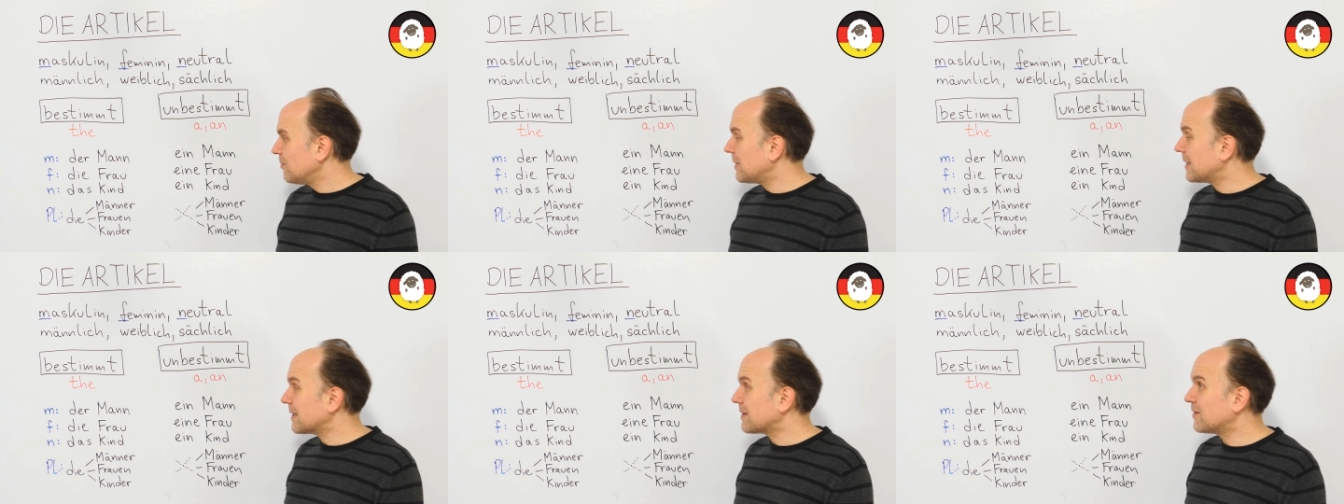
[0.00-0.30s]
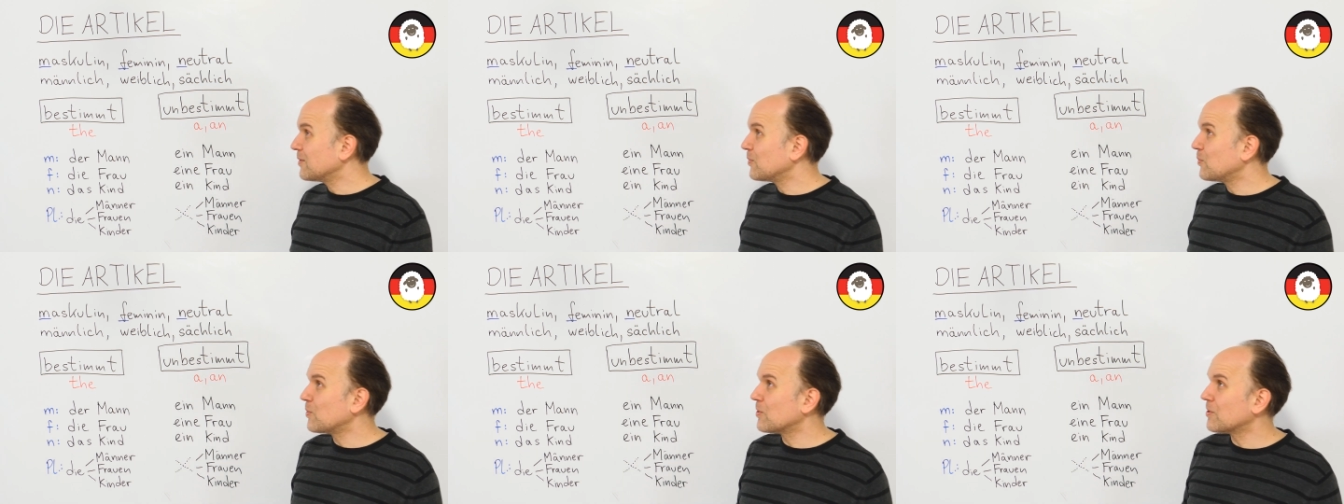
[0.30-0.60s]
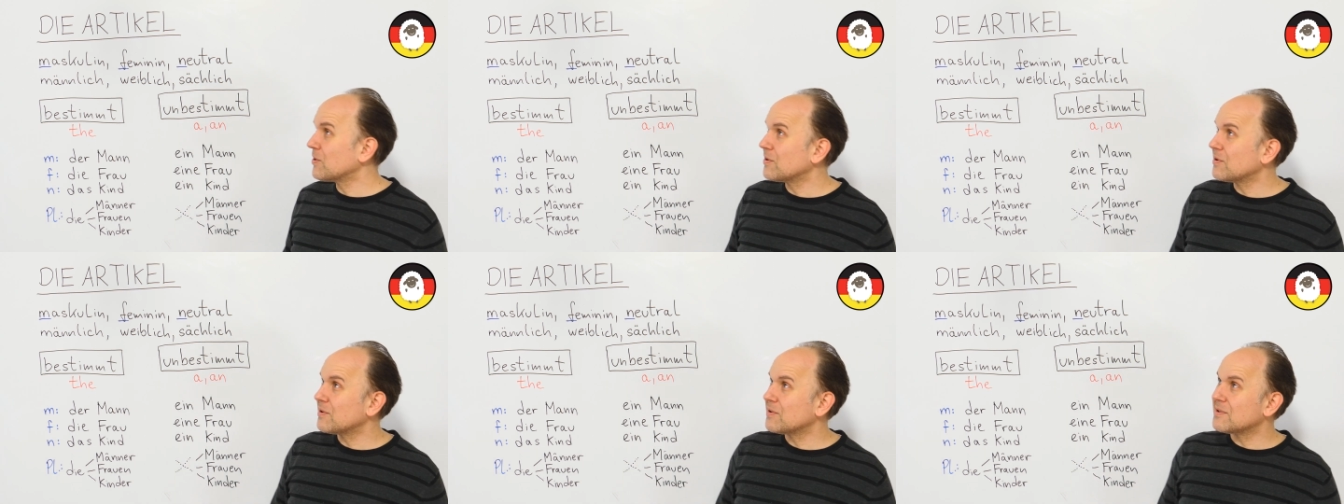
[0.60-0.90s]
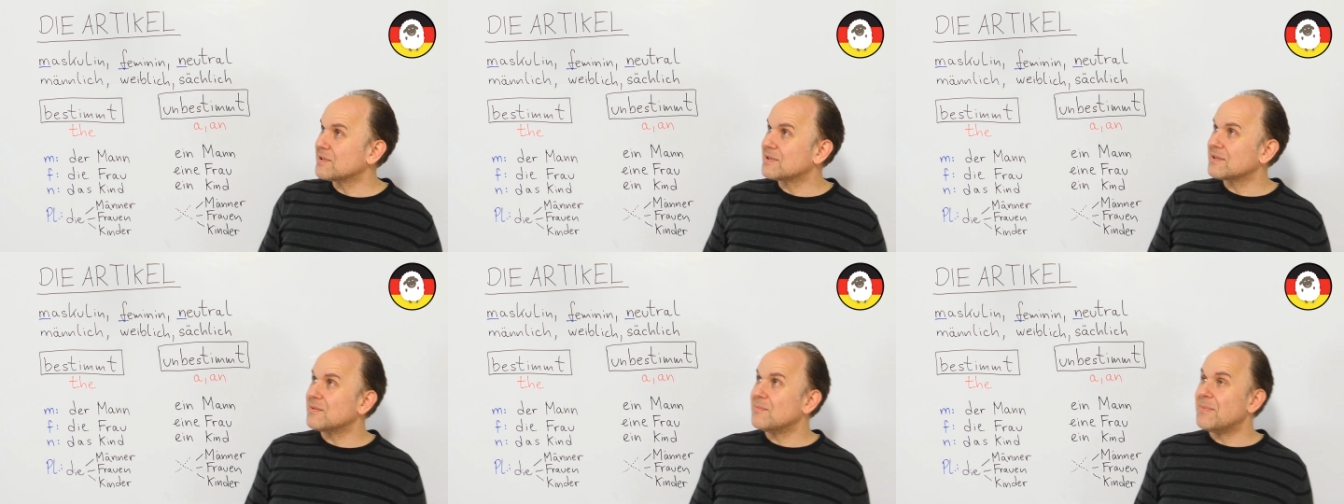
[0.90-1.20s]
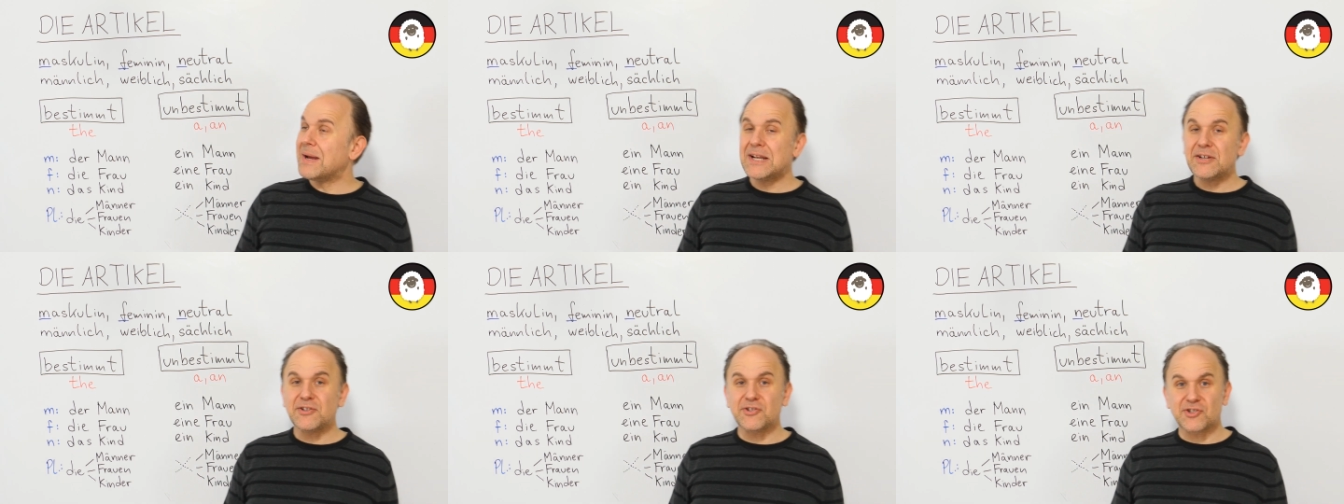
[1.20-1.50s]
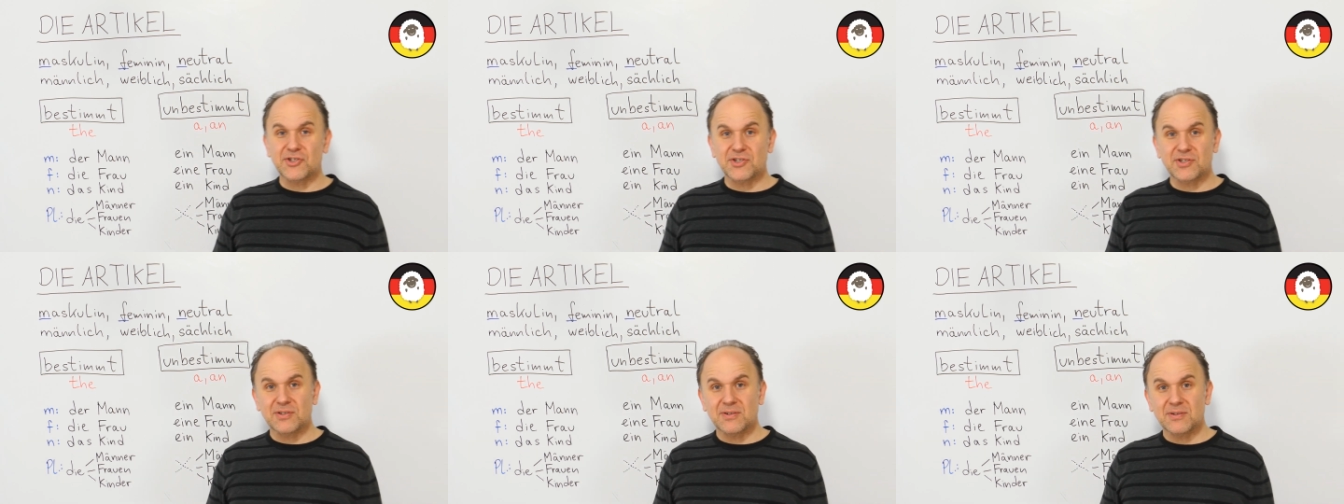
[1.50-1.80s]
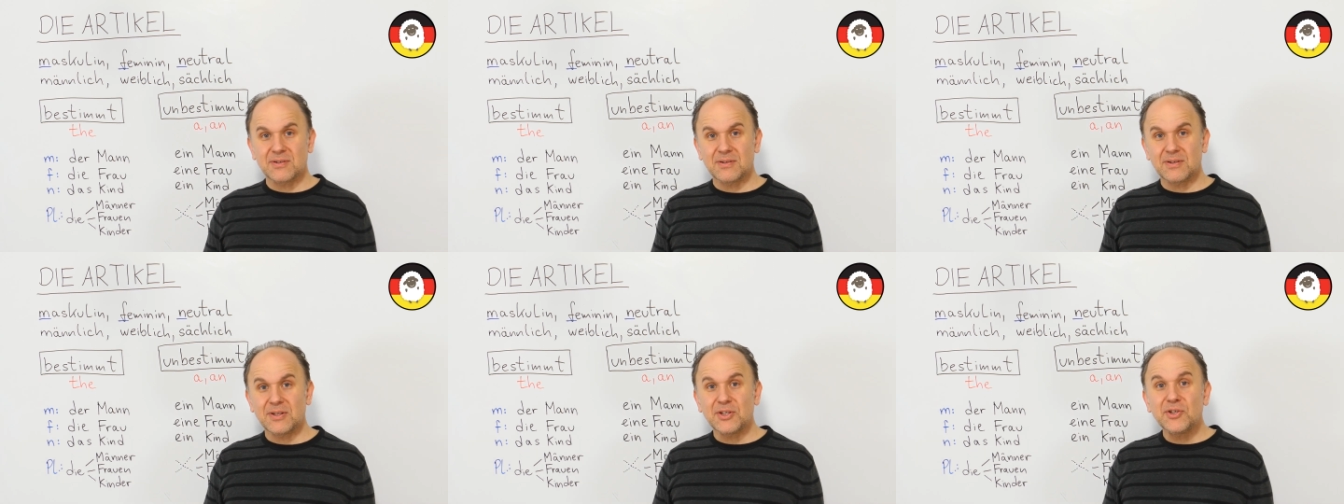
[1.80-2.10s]
But the word
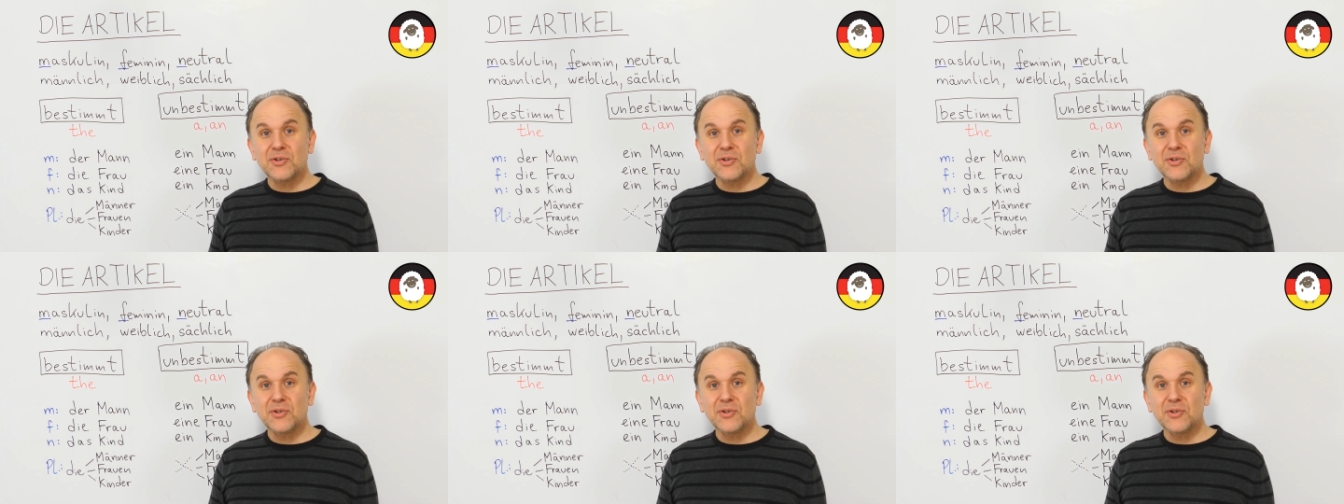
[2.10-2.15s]
Mensch,